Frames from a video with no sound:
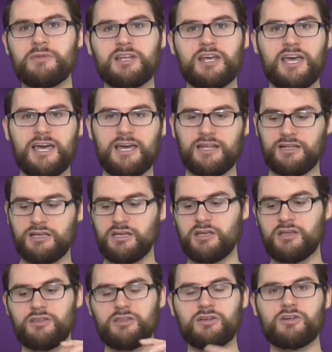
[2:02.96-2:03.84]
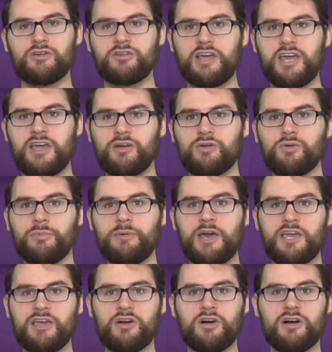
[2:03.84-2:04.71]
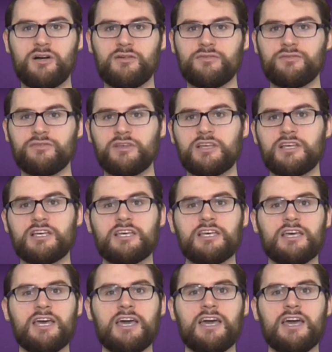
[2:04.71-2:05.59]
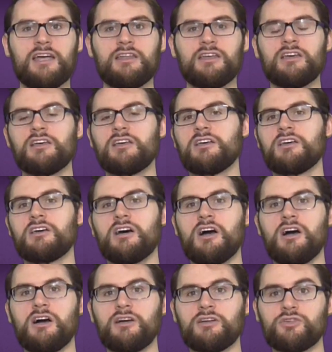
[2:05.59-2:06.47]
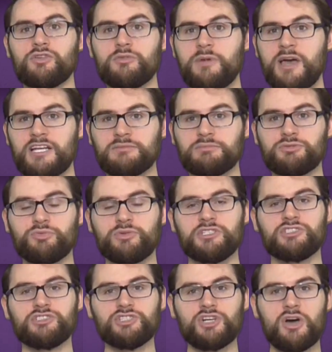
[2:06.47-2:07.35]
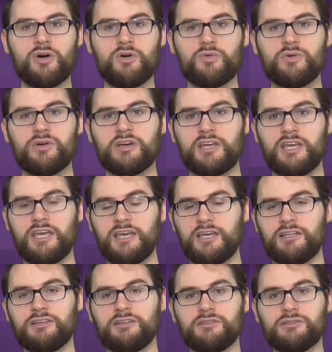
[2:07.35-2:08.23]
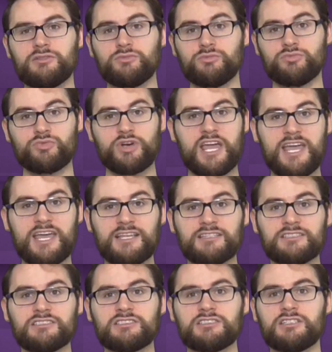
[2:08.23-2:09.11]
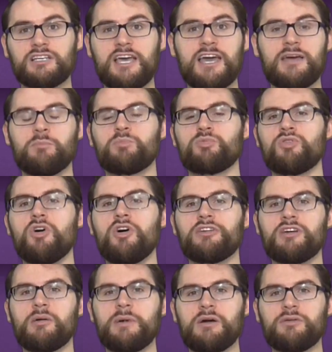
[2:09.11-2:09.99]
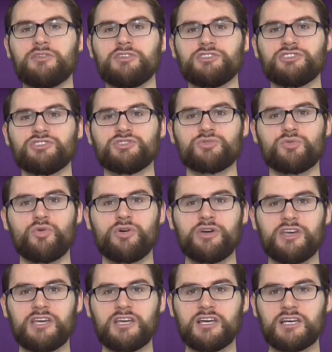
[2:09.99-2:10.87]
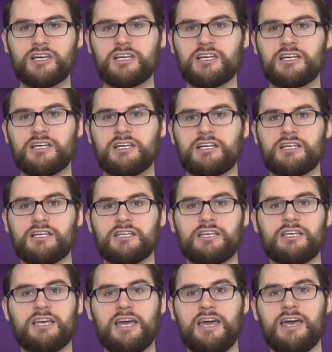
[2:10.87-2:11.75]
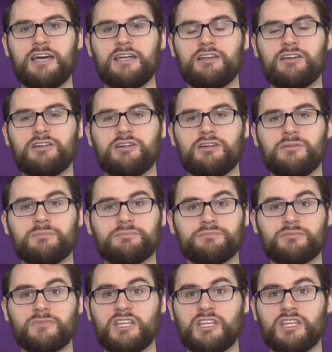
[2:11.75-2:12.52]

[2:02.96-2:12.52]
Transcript: I mean, it had Kurt Angle payoff, it had a good match between Joe and Reigns, it had Braun come out and destroy, it had a